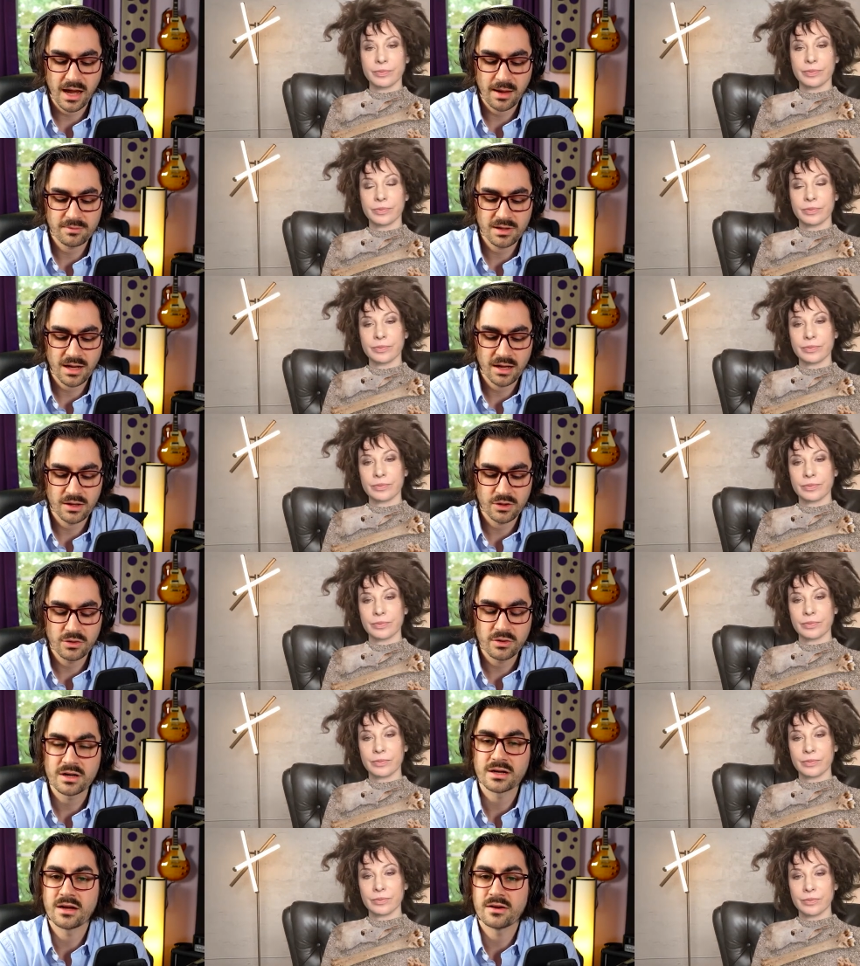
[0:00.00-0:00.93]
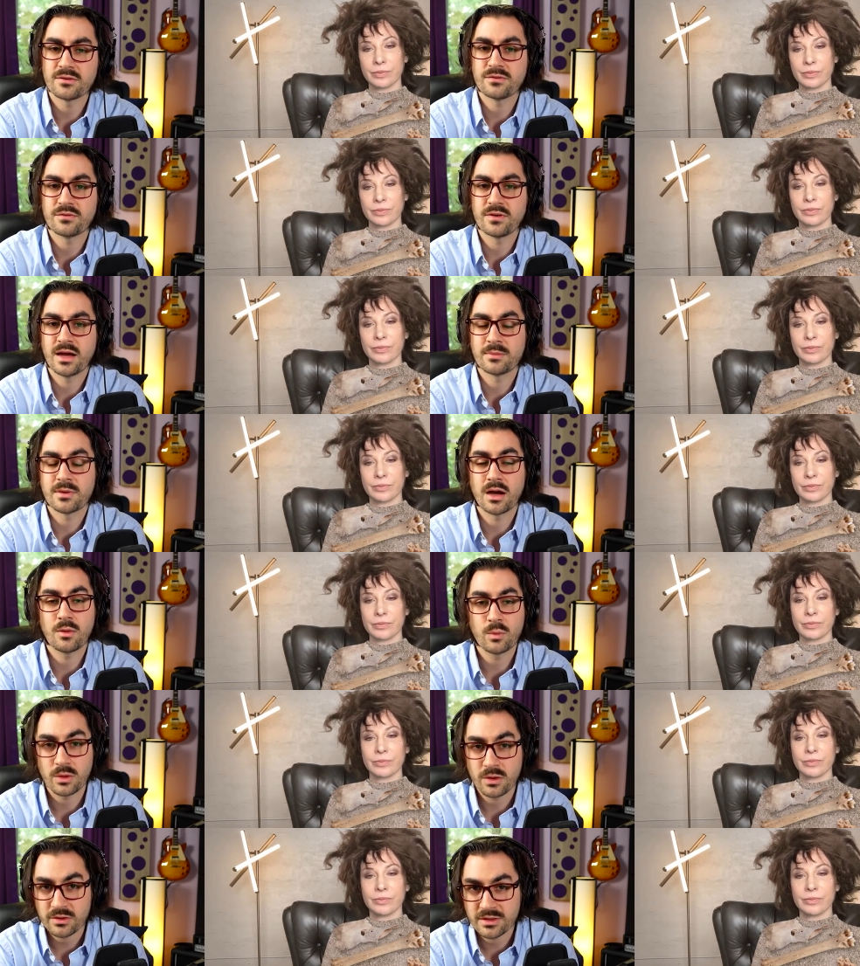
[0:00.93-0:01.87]
Speaker 1: i'm not good enough i'm
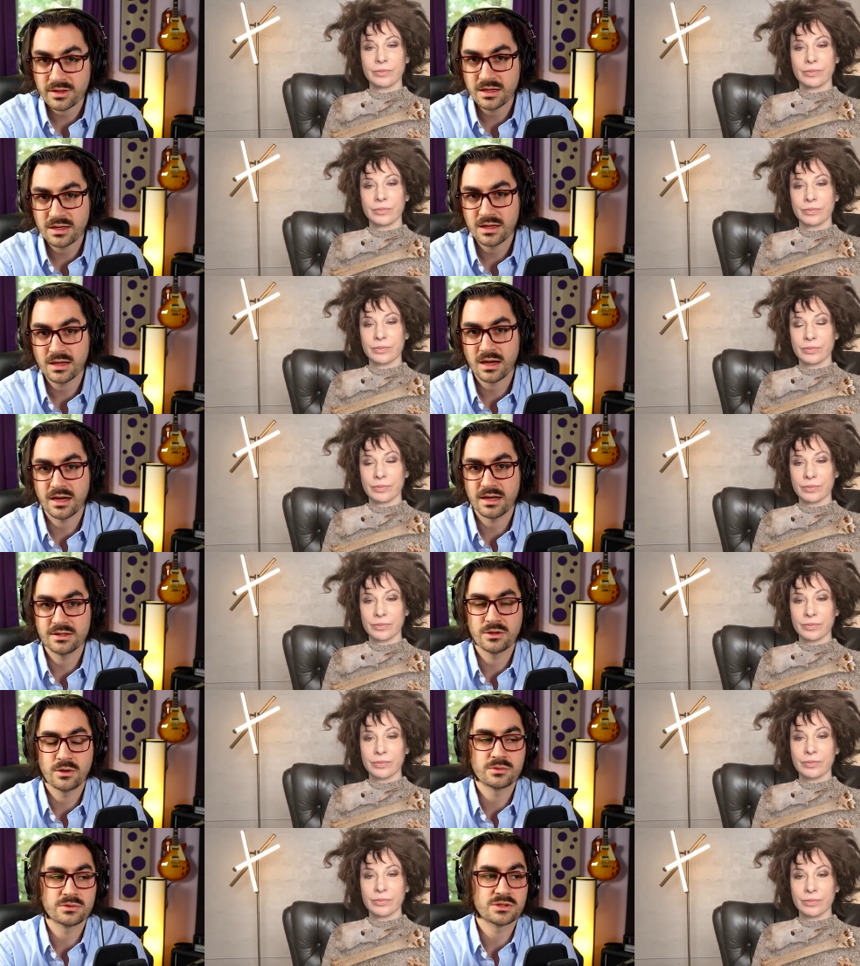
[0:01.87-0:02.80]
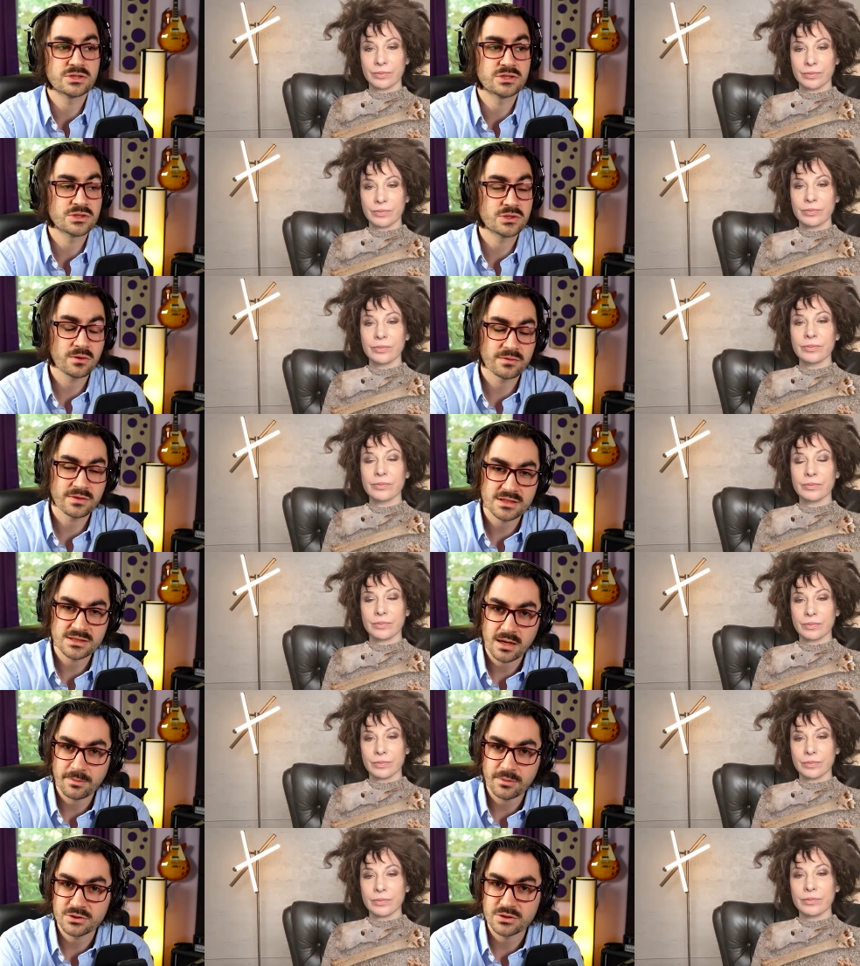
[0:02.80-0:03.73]
not worthy i don't deserve this
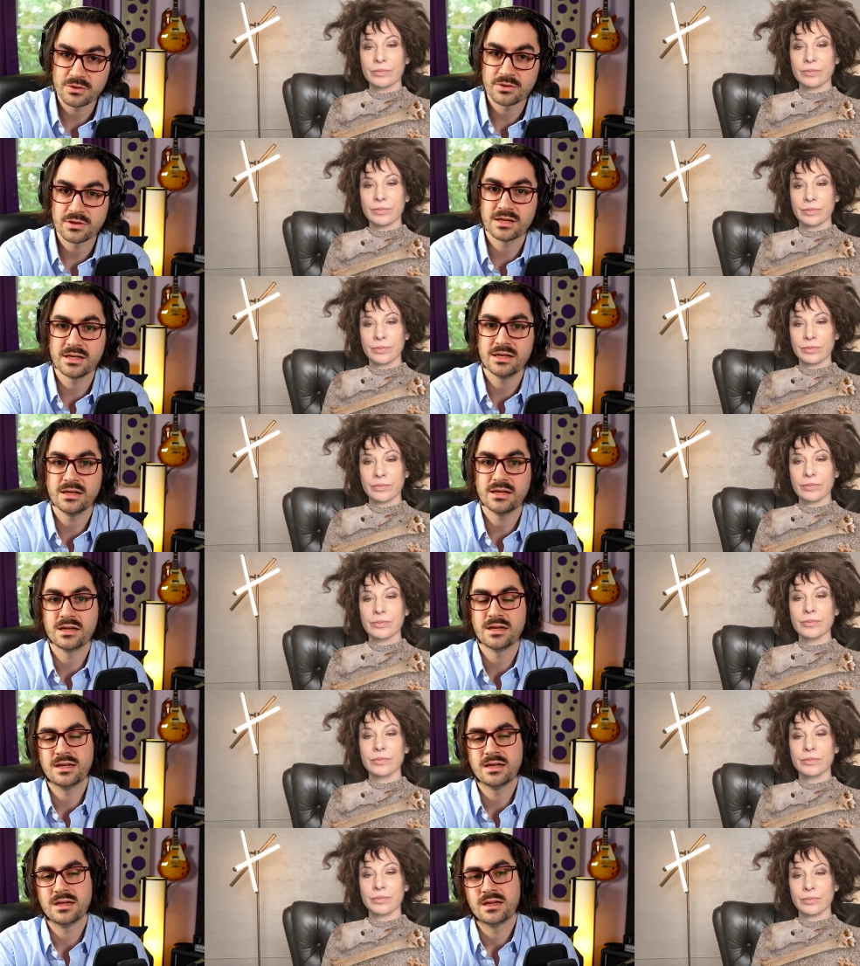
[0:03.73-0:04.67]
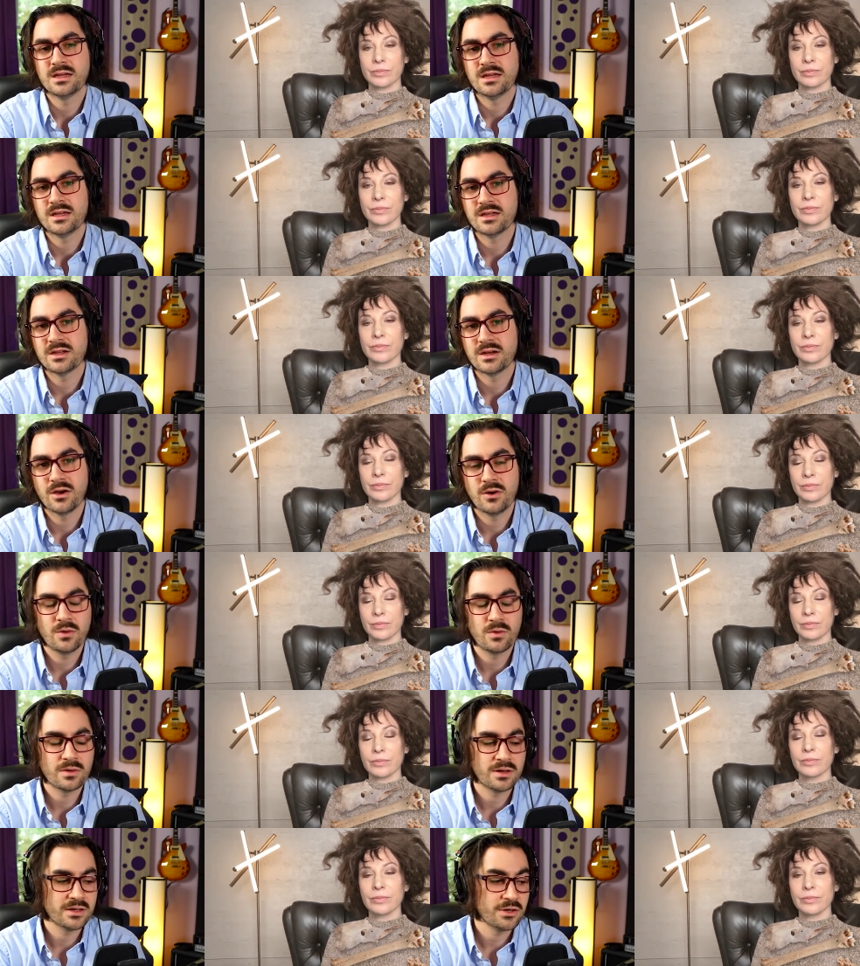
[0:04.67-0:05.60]
opportunity you
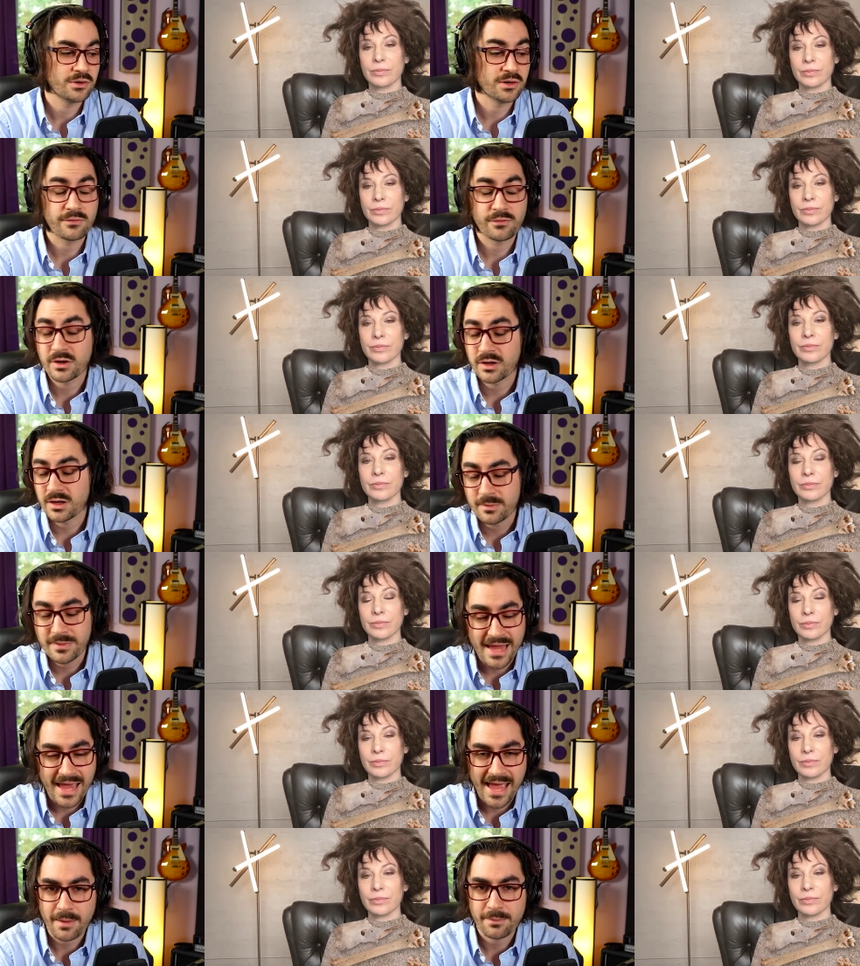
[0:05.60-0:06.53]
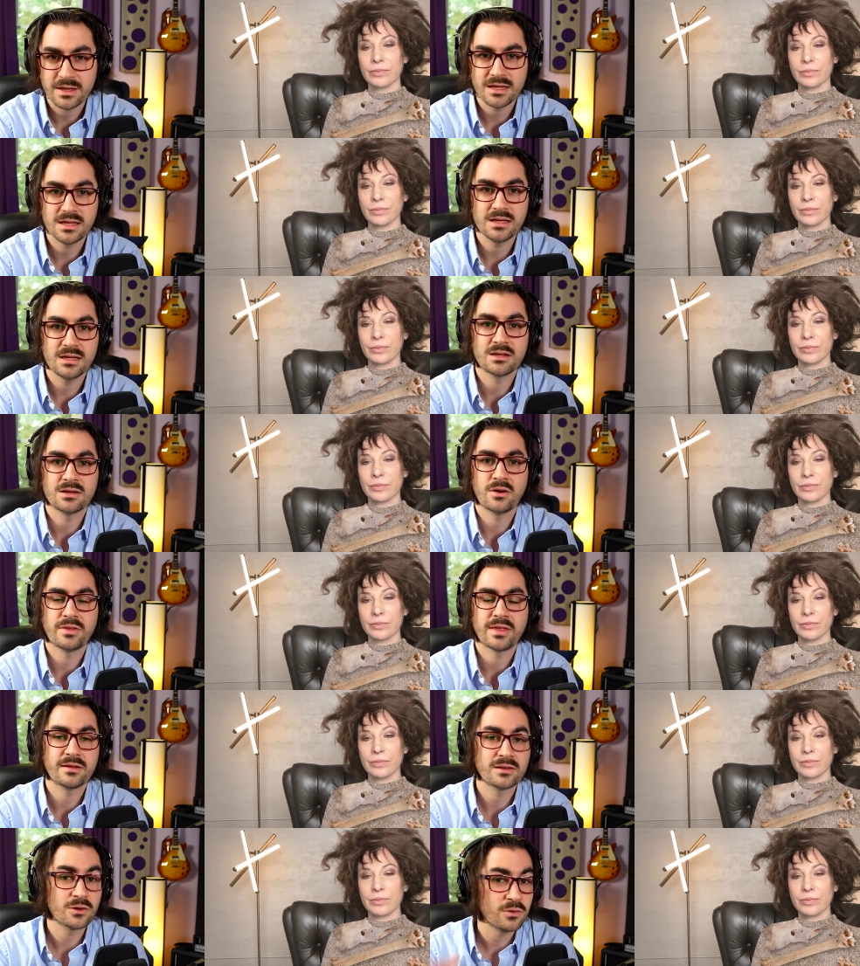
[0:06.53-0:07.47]
know you're never going to be happy you know
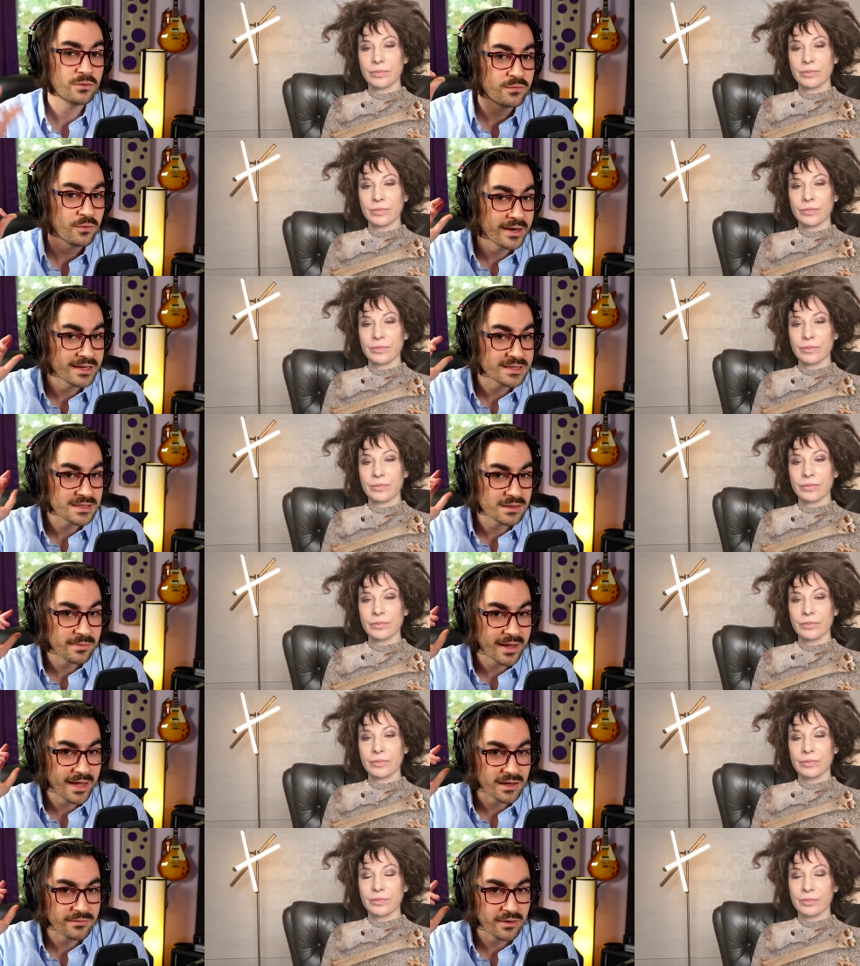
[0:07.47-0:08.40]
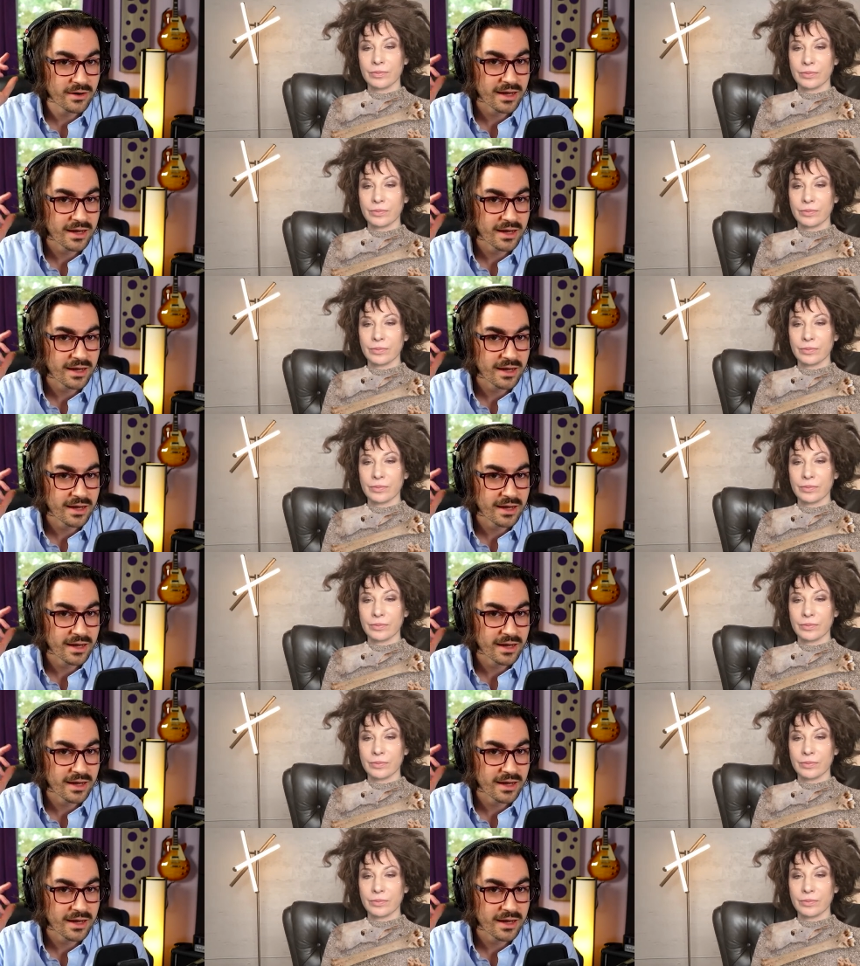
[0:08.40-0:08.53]
that little voice at the back of